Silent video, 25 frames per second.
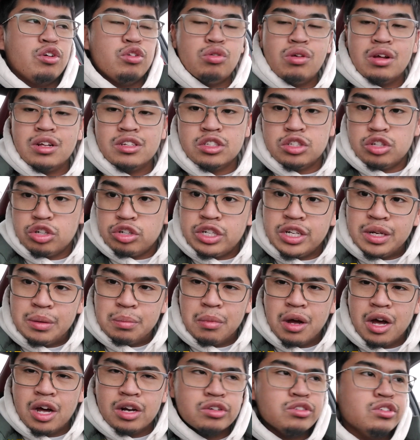a 2013
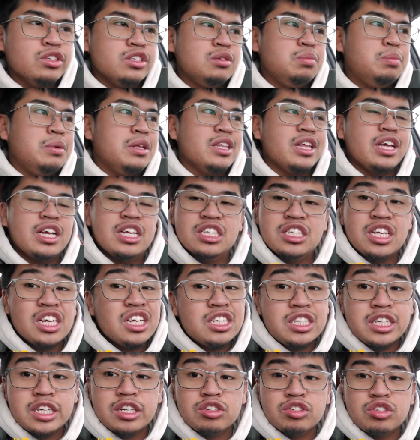model. It's been like
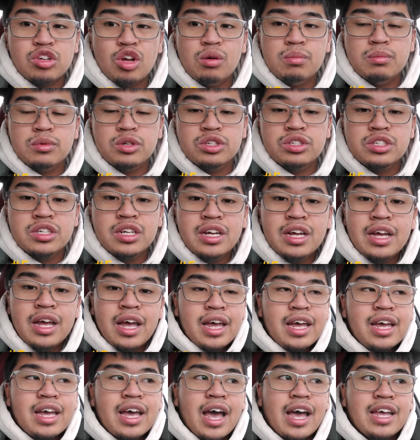6 years almost.
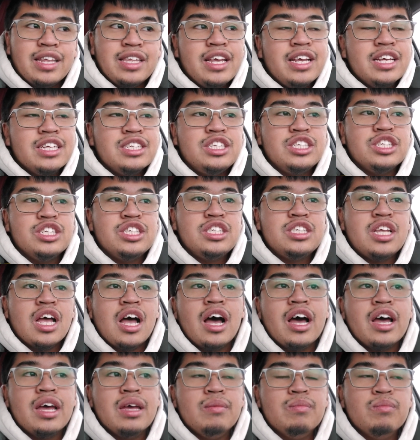I think it's just
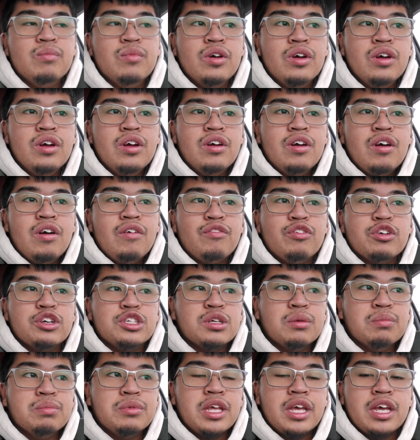time for
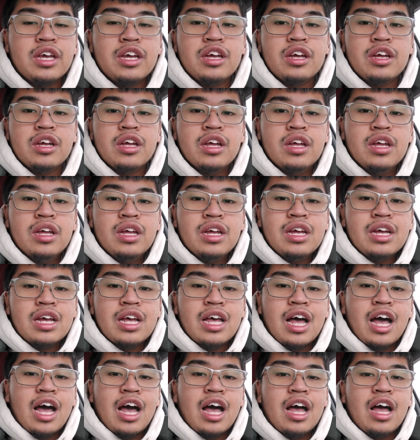something
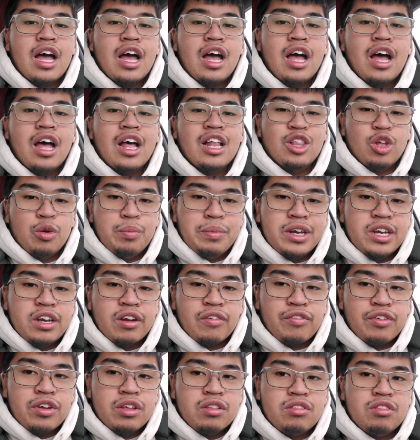a little bit
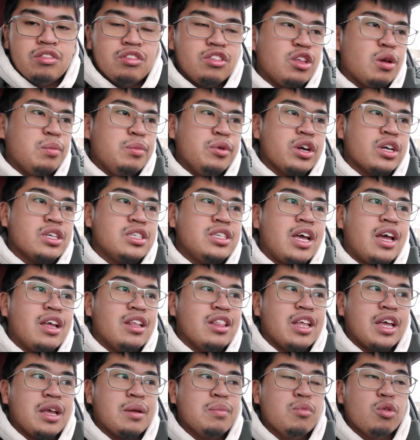different, since WRX
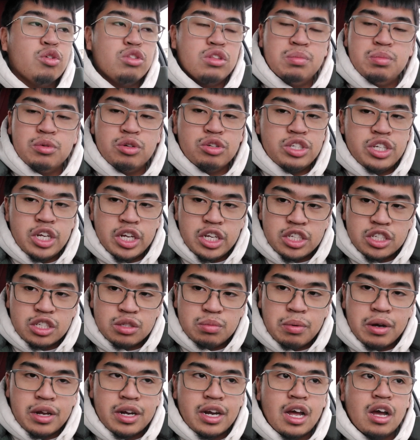had like multiple changes
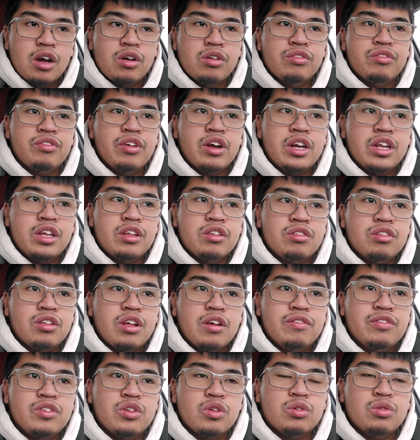by now already and
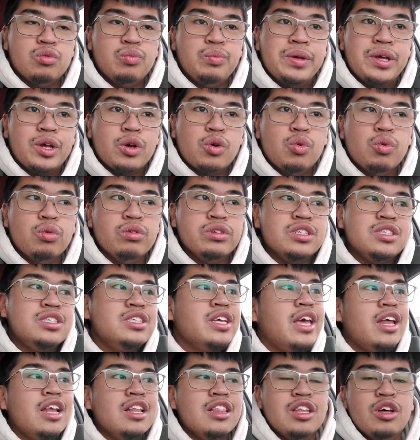stuff. So it would be cool just
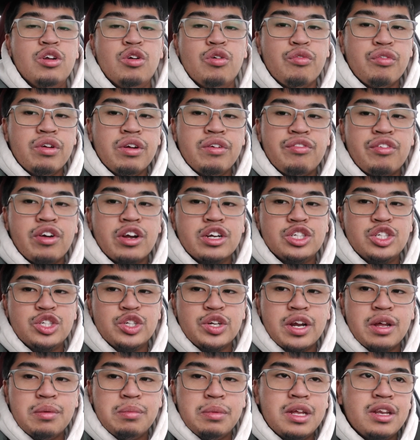to get a little refresh, you
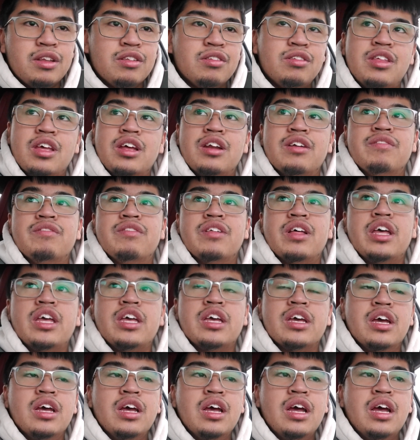know what I mean, instead of like